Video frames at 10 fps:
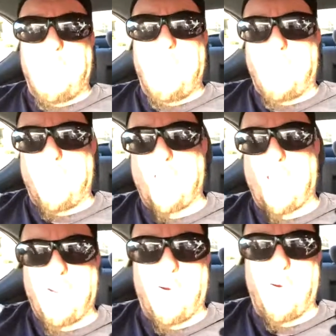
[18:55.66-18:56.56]
as I call
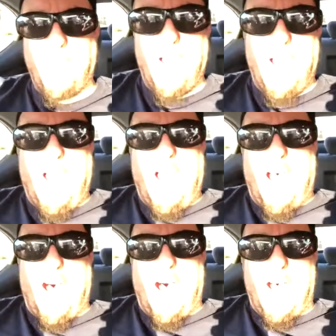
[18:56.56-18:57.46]
him,
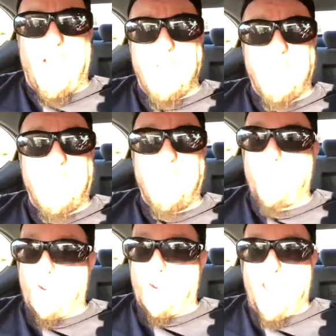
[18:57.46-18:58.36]
Mewtwo Struck Back.